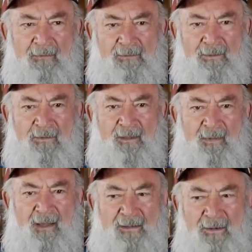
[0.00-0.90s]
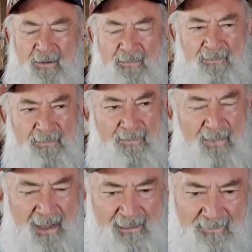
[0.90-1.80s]
There's only about two or
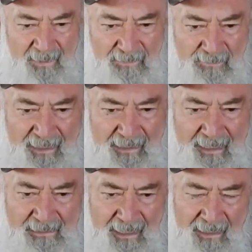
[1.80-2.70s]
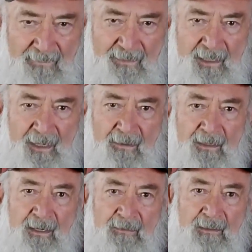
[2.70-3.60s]
possibly 3 days out of an entire
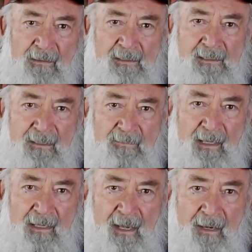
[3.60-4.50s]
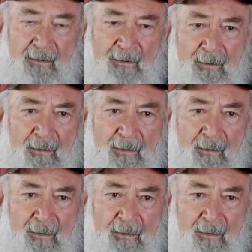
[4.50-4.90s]
year that this can be done.